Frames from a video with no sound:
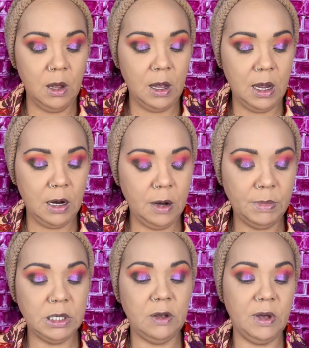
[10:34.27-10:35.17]
And let me
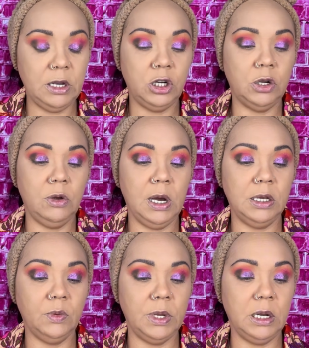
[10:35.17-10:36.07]
see if I can show you guys
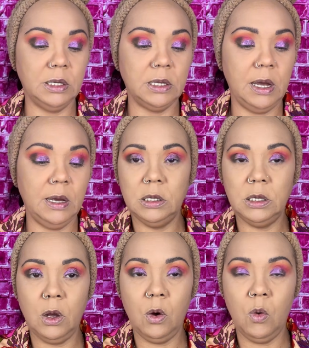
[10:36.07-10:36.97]
what it looks like.
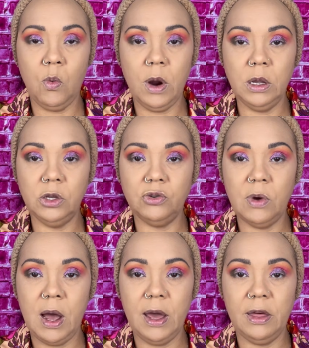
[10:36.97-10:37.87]
So we're going to
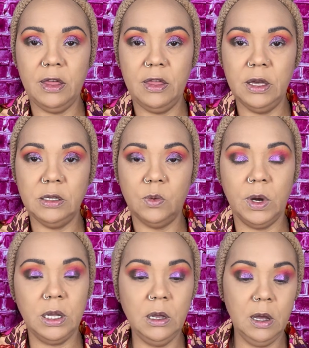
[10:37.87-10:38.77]
try this
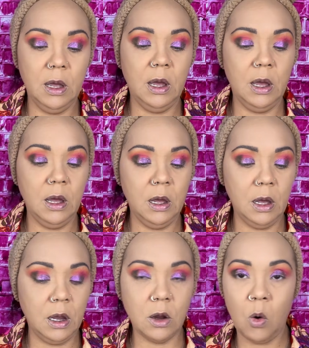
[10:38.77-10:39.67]
one
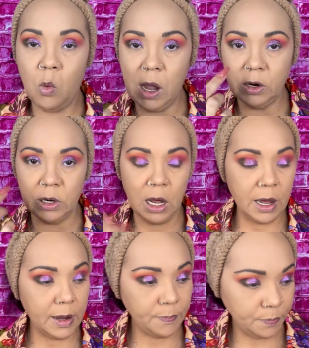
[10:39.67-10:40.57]
and our
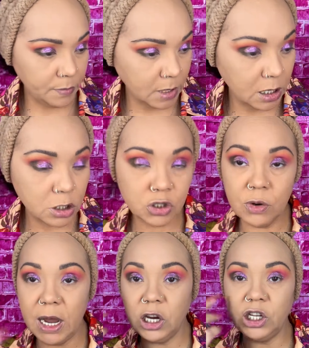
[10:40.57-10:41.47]
waterline,
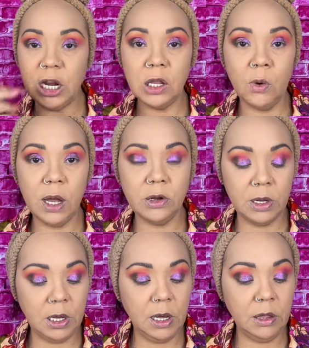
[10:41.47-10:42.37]
drag a shadow
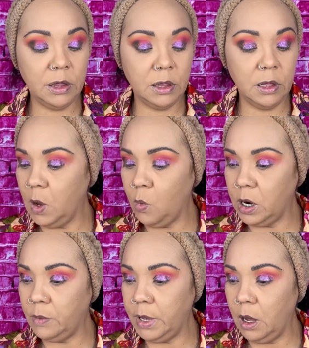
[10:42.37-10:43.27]
underneath, and we're going to
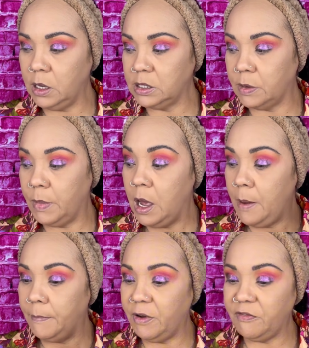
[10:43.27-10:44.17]
be awesome.
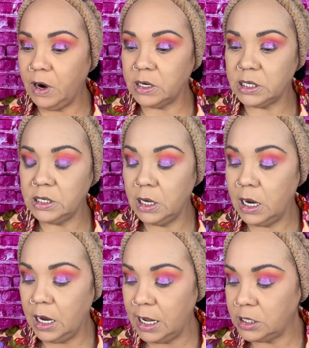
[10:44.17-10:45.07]
But first,
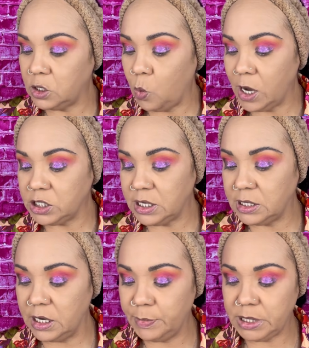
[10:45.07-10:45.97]
let's swatch these
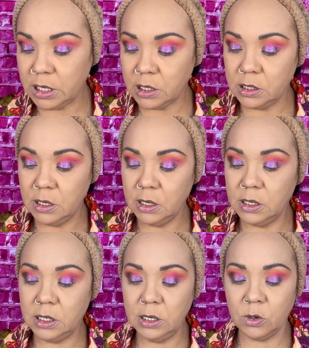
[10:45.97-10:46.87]
lipsticks because
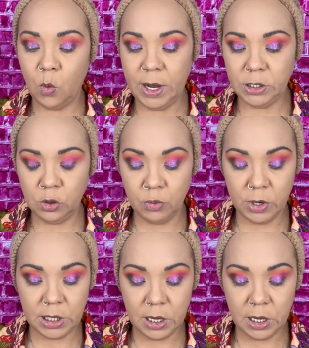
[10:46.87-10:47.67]
these are way too pretty.